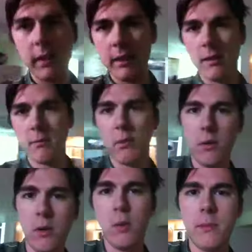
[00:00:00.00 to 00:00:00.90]
end up
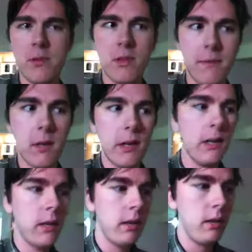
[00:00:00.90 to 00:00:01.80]
recording a whole bunch on the ferry
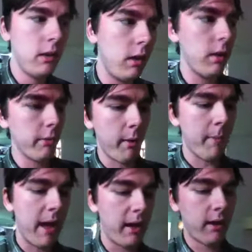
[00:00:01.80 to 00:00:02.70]
on the way
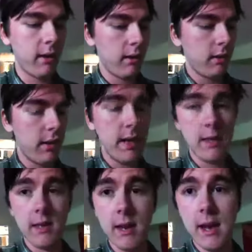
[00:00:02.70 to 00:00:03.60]
back and
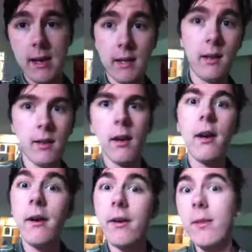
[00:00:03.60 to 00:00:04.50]
then editing
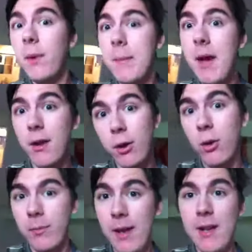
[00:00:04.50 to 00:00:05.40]
on the way back
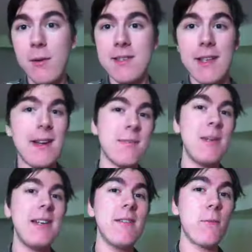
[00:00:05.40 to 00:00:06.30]
home. Anyways, that has been
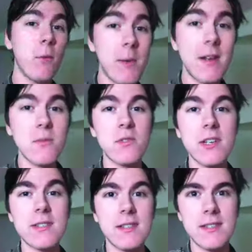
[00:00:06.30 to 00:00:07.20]
it for Mondays with
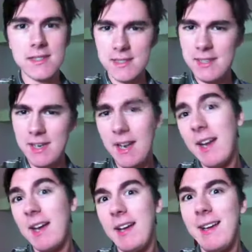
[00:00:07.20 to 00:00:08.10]
Justin. See you
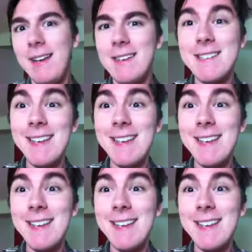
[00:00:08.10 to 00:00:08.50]
guys.